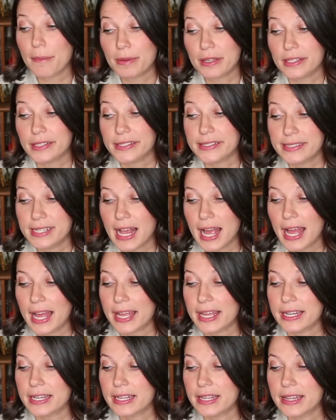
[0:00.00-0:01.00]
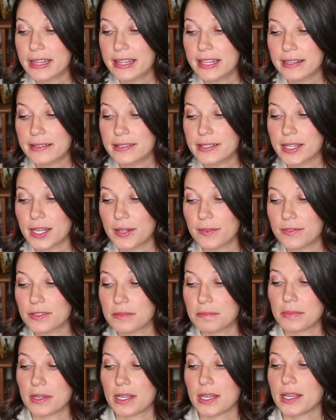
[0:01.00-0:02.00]
being said, this gives
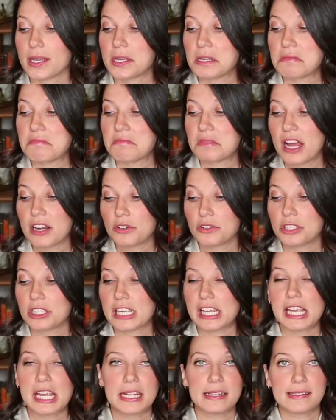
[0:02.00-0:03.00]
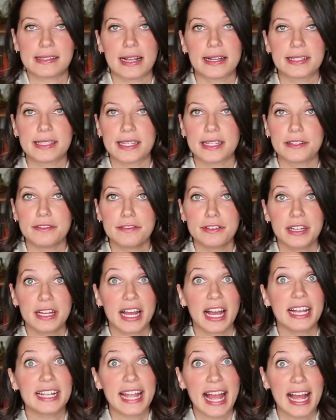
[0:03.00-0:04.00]
me not only incentive.
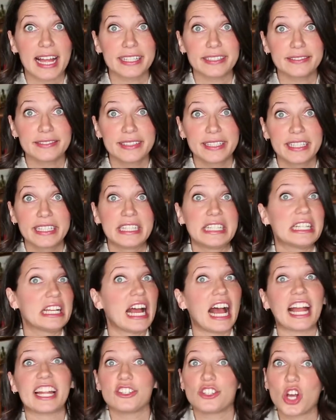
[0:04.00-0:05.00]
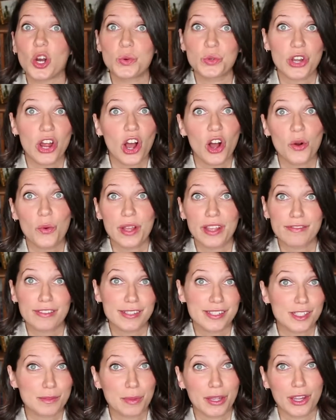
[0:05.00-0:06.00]
Again, I don't know if
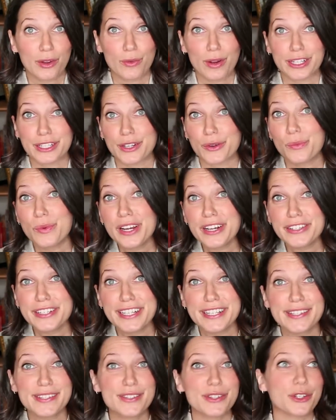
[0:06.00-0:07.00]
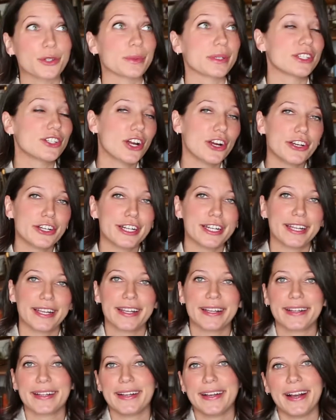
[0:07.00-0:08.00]
this is being run in awareness or
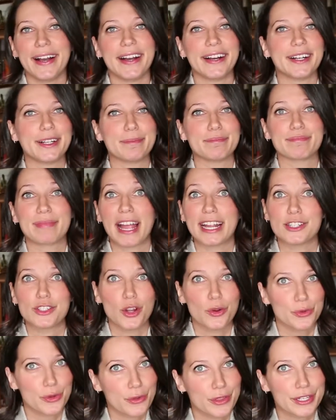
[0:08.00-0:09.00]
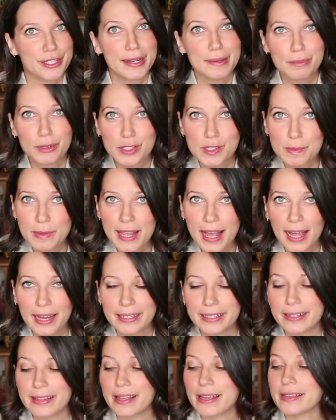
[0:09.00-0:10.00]
retargeting. I don't know the numbers
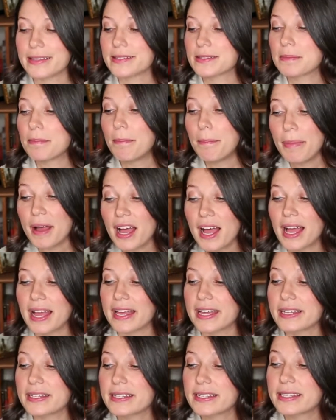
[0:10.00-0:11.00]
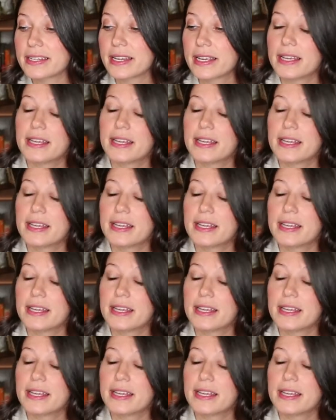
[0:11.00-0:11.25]
behind this, but